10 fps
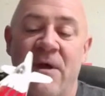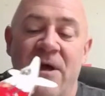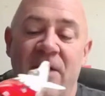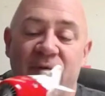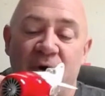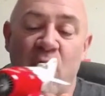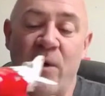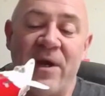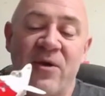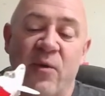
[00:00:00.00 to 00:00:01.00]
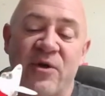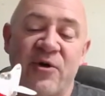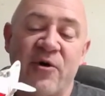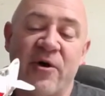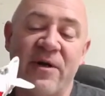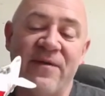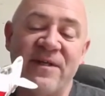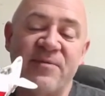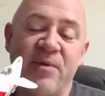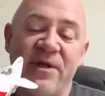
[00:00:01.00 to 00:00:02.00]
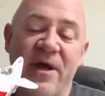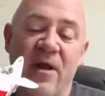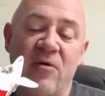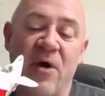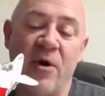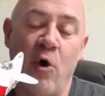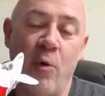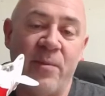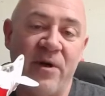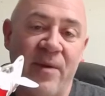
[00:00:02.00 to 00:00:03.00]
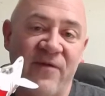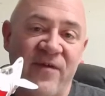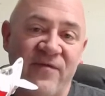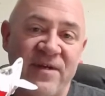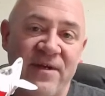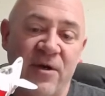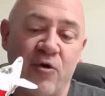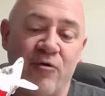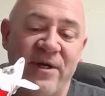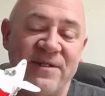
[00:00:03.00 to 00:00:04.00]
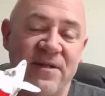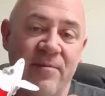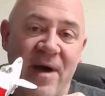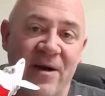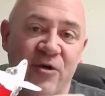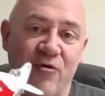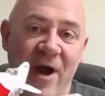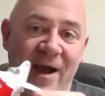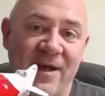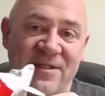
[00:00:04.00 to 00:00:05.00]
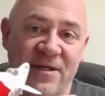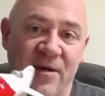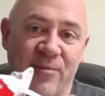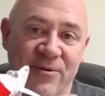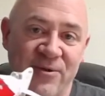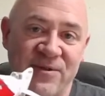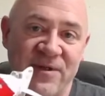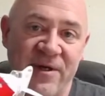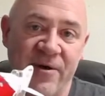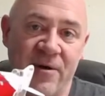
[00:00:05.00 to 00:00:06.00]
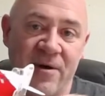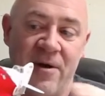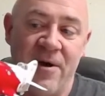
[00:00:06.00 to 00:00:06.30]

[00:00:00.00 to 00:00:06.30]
If you're going into a turn and this split aileron opened about 15 degrees, the amount of drag it's going to produce here